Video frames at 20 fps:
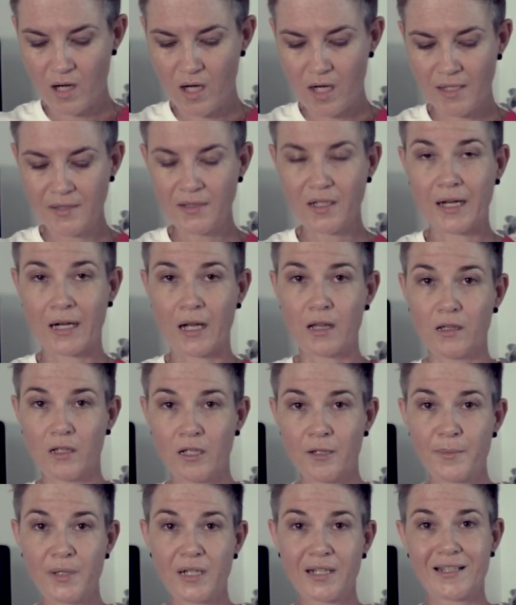unlike a
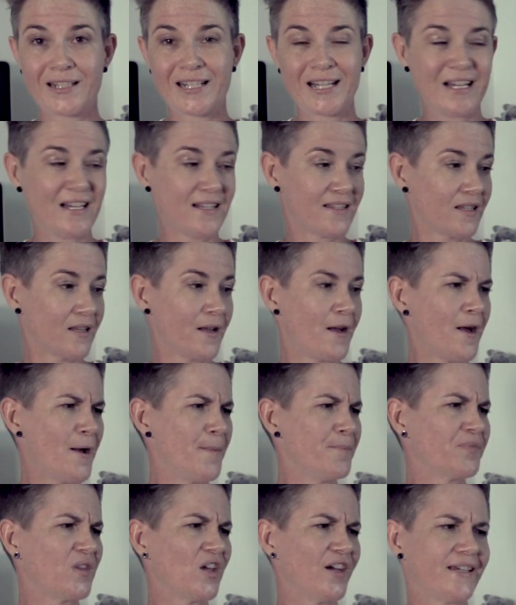lot of my guitars,
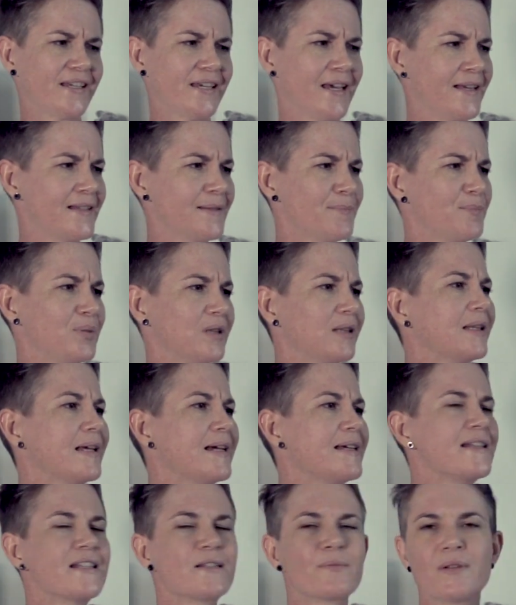I can
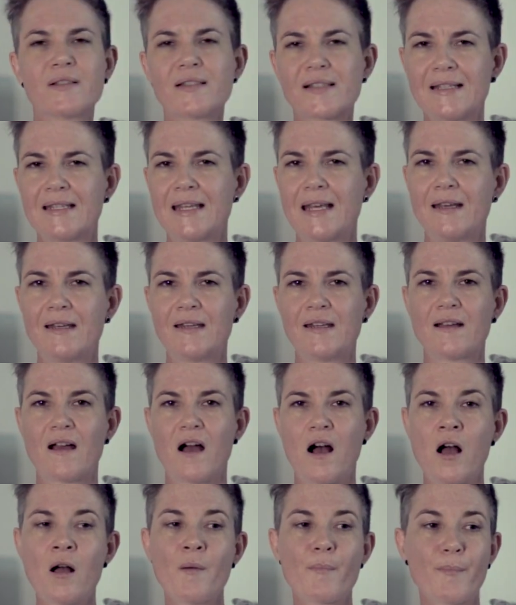play this one standing
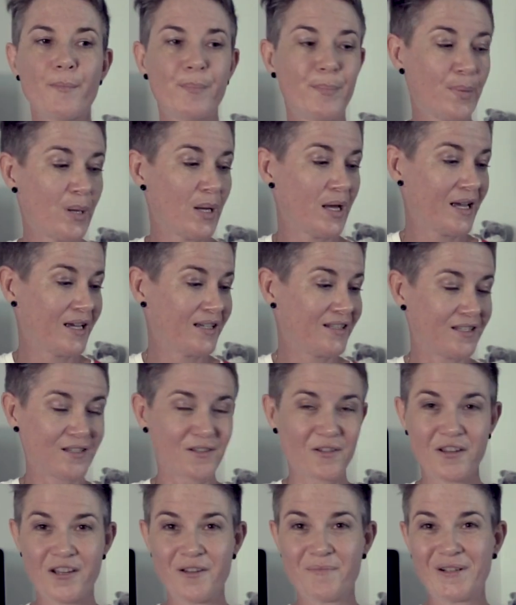up.
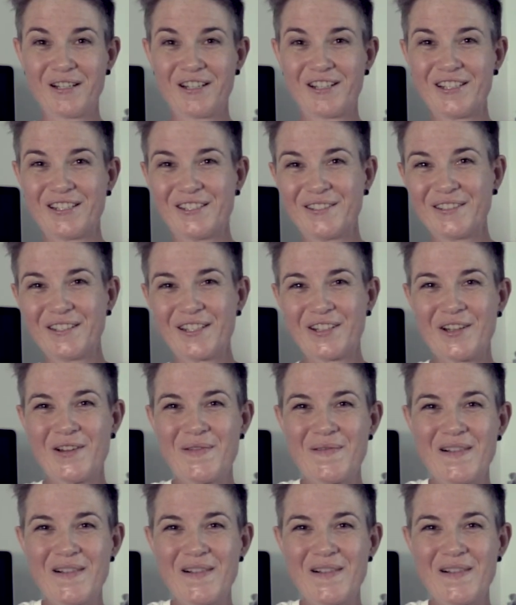Doesn't hurt my shoulder too